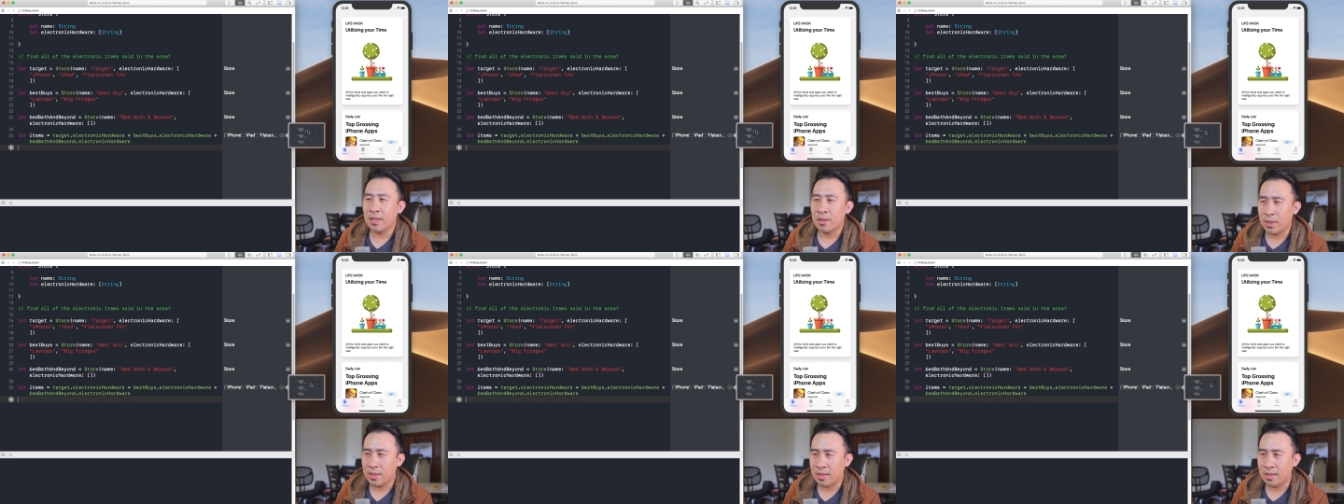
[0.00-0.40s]

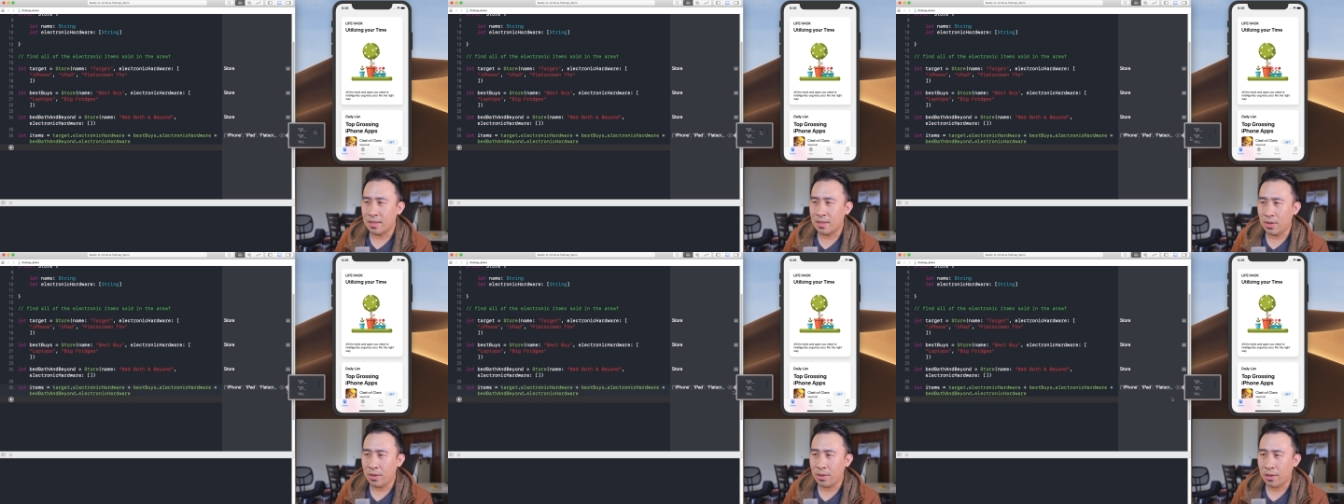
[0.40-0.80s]
which
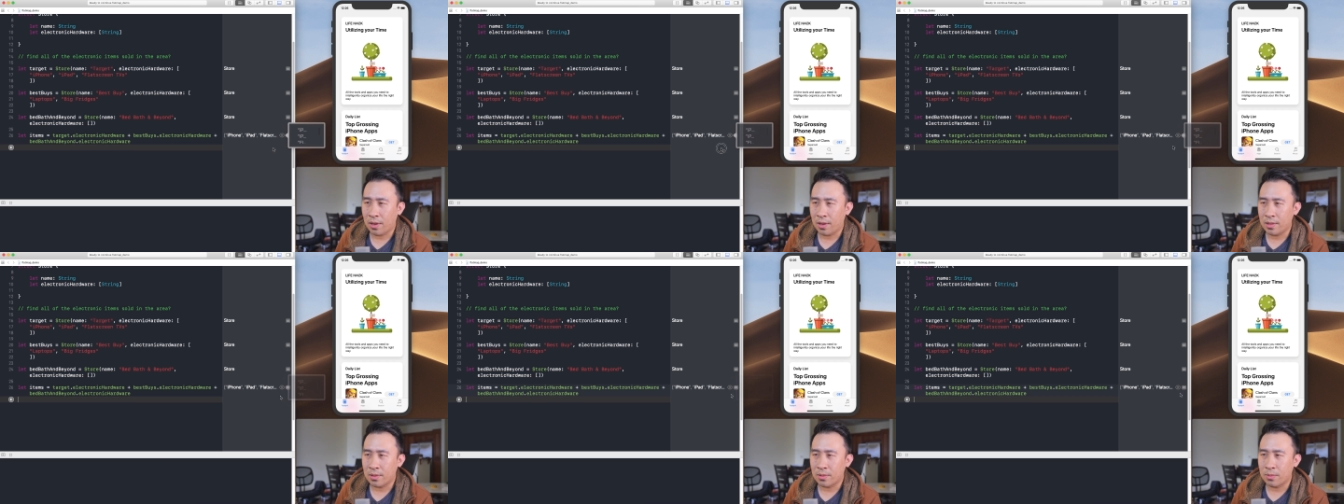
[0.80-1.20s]
is very
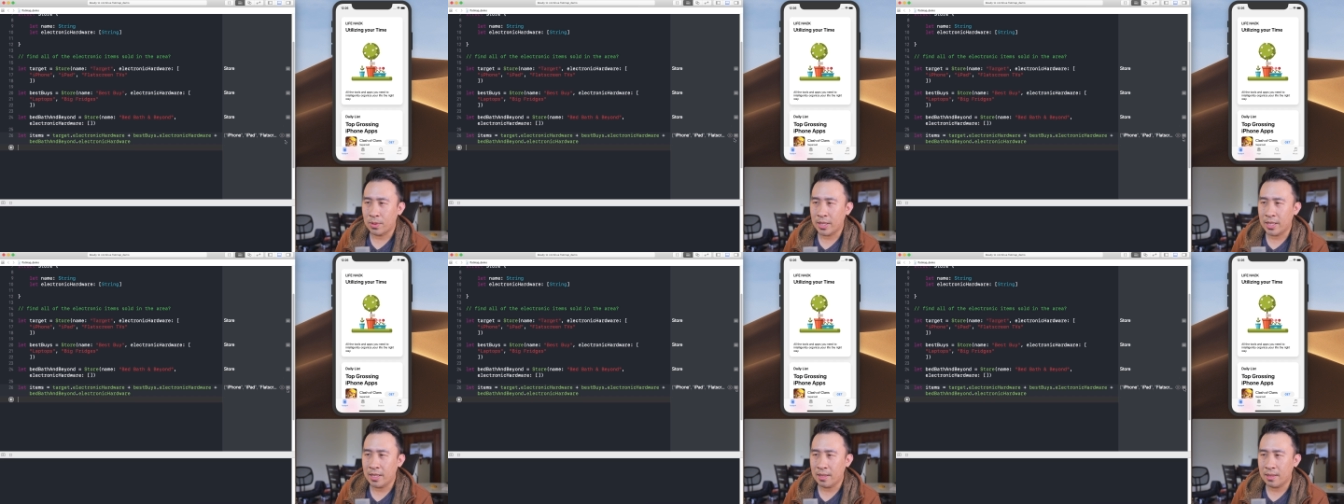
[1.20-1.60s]
hard to
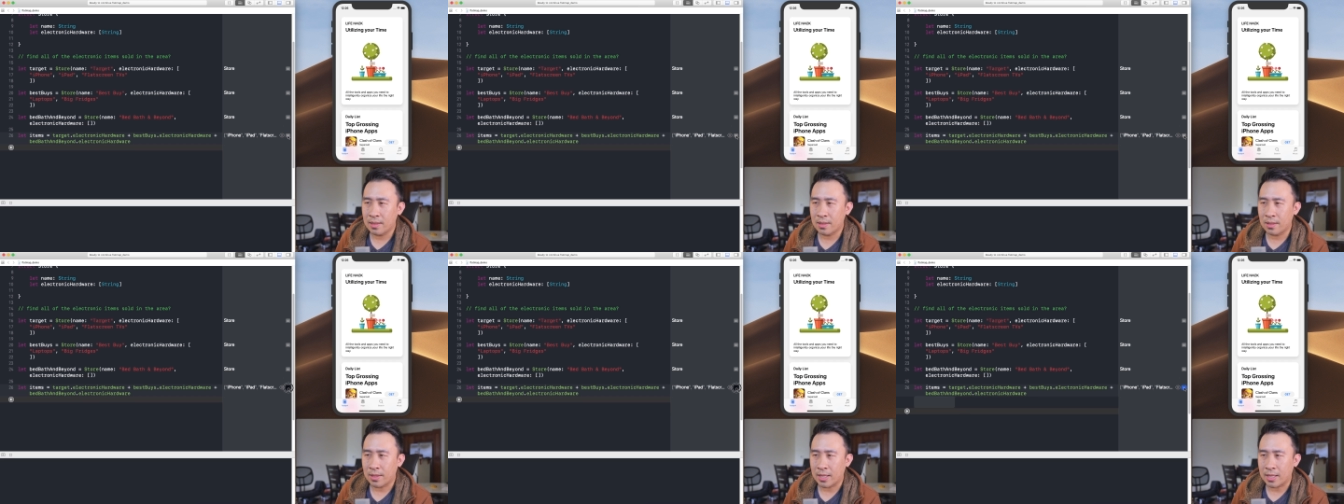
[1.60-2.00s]
read
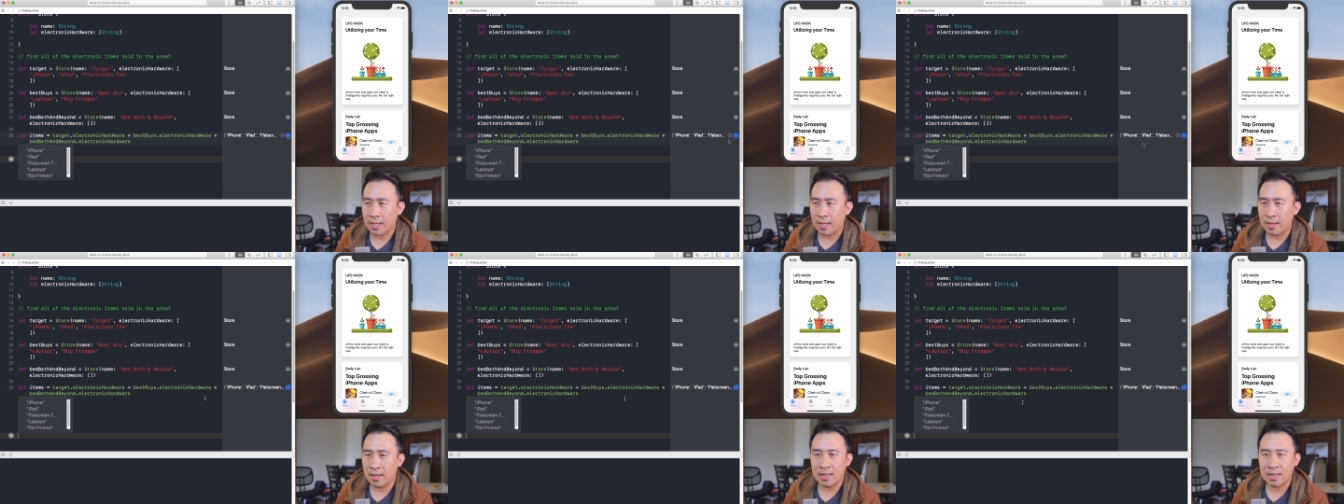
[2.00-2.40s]
so click
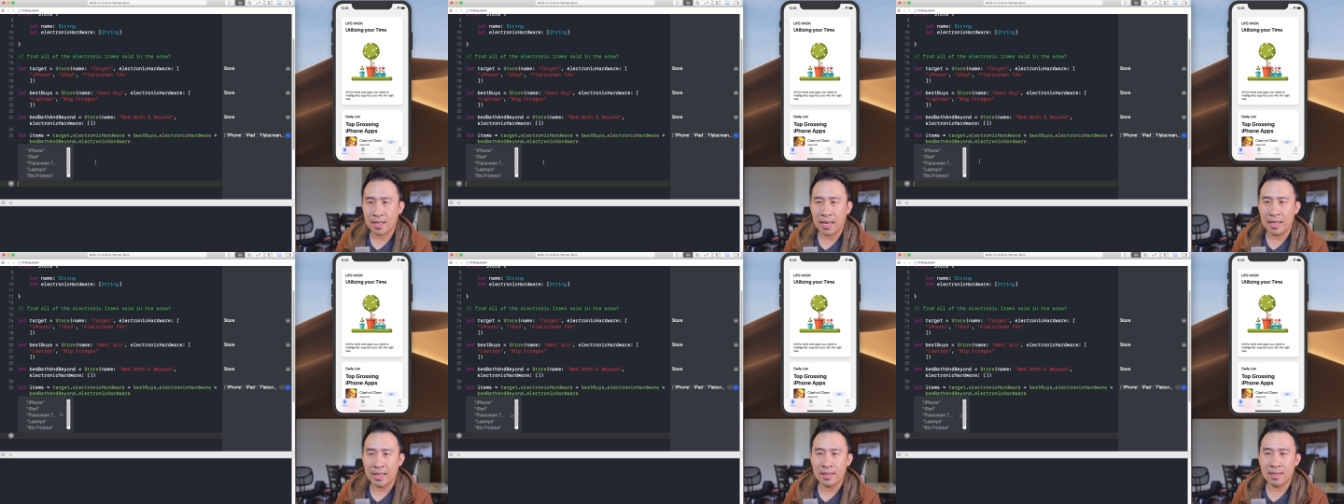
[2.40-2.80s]
on this
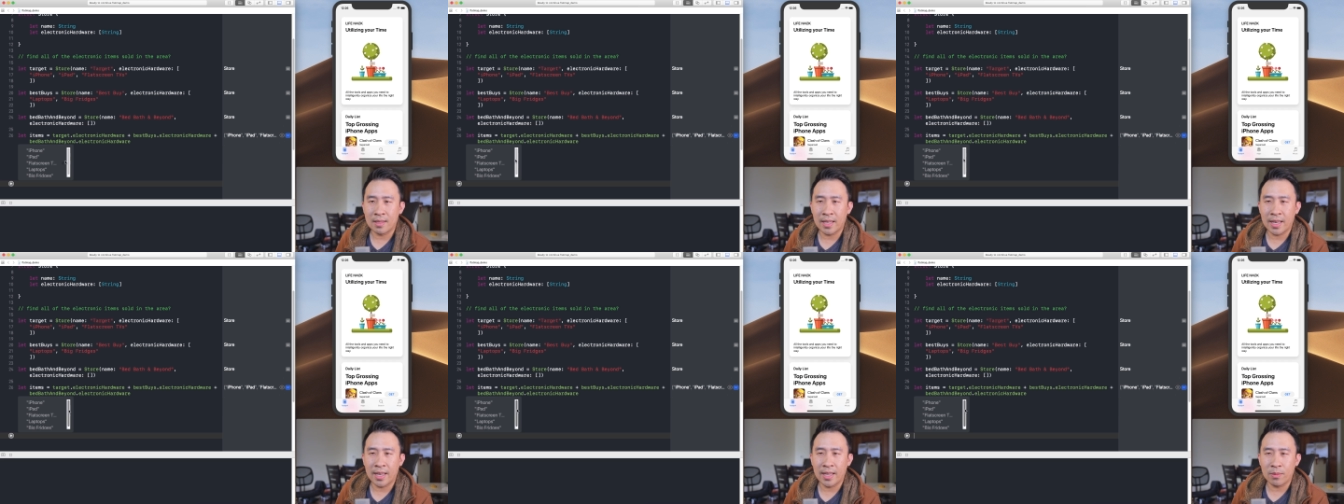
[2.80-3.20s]
guy
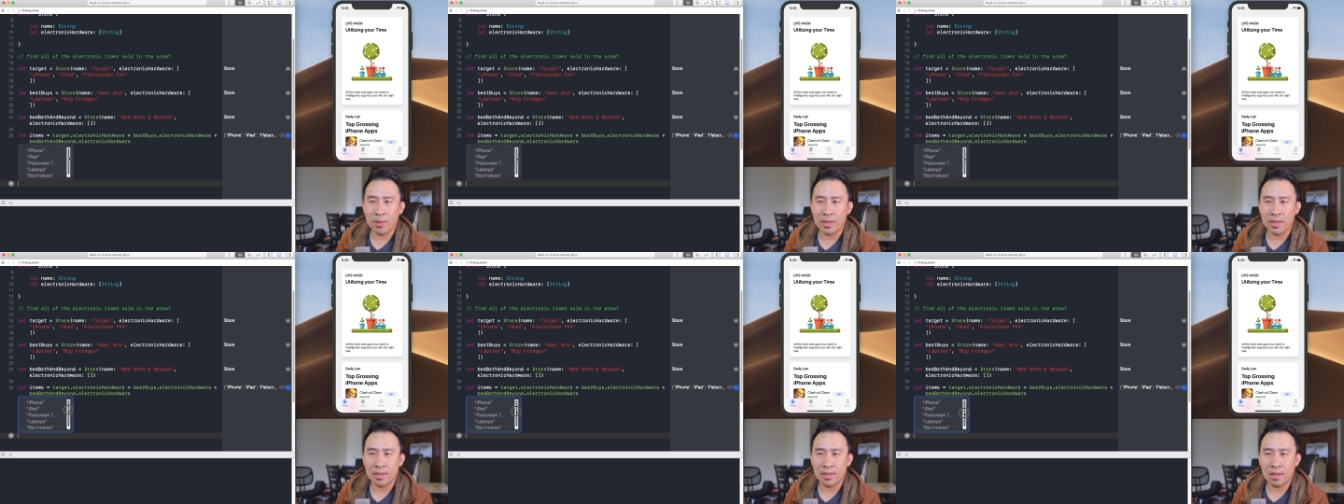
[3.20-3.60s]
instead
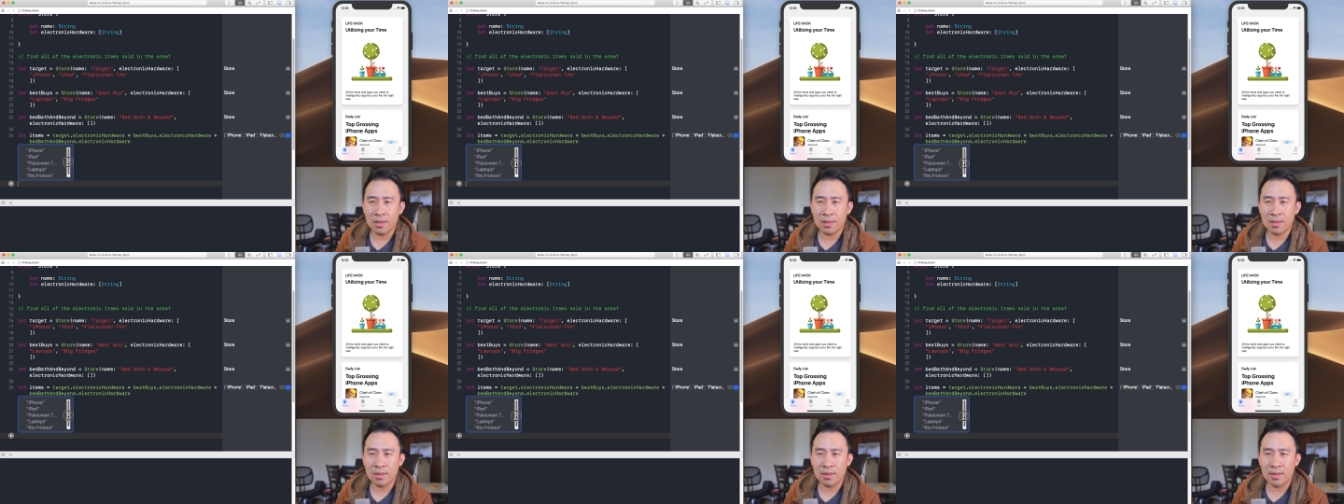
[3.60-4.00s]
which is
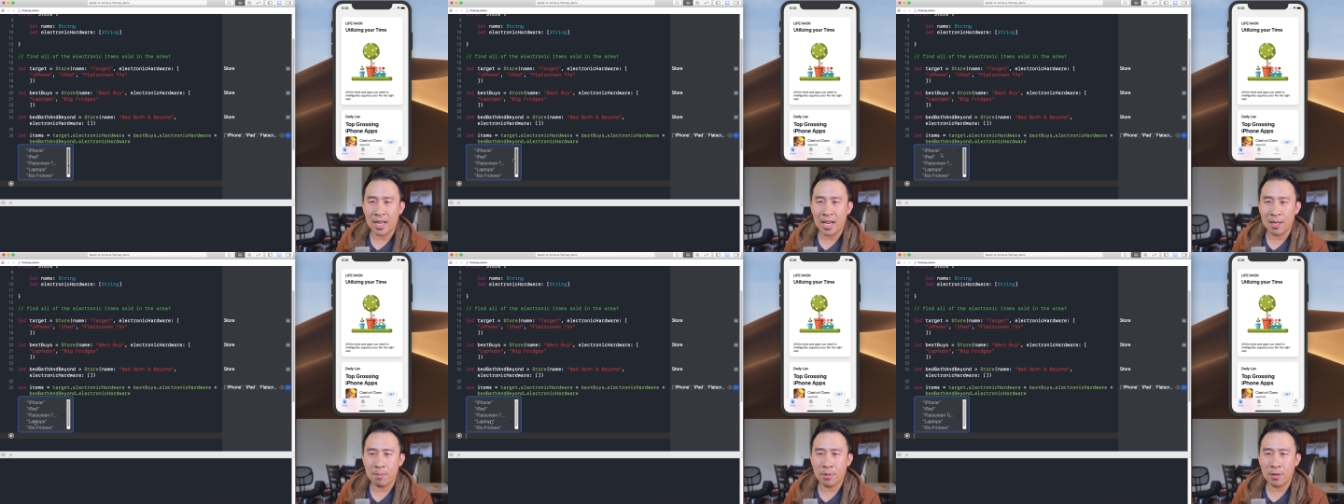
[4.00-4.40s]
also
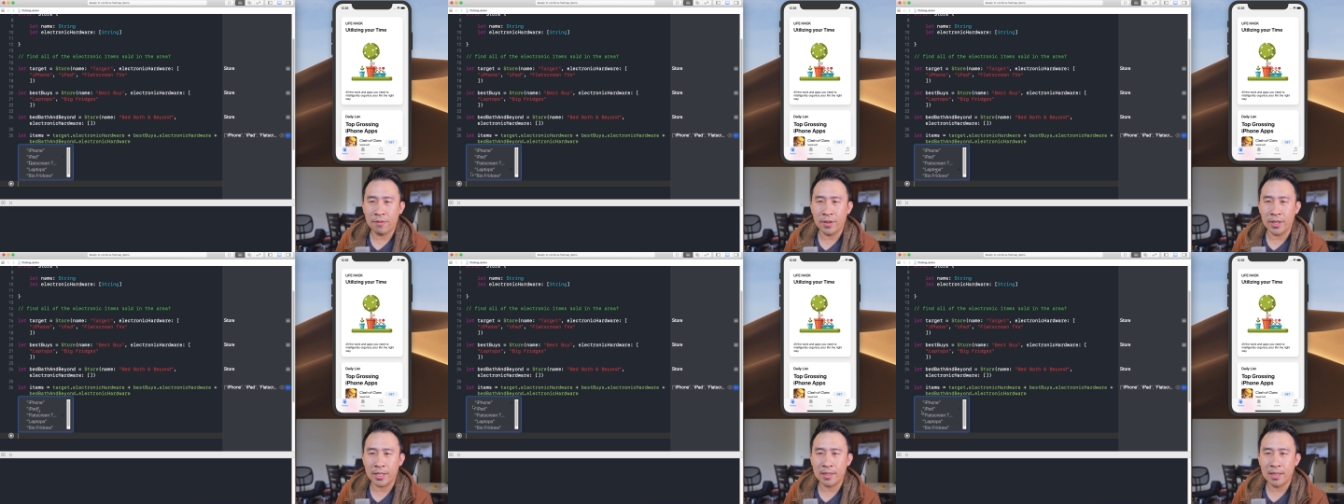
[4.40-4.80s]
not
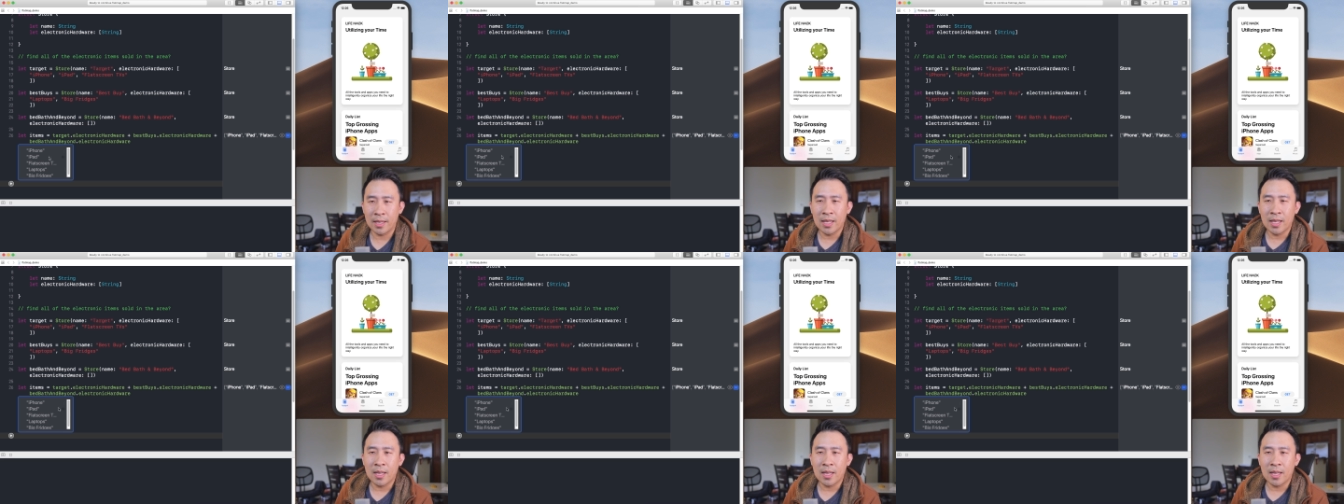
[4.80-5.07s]
perfect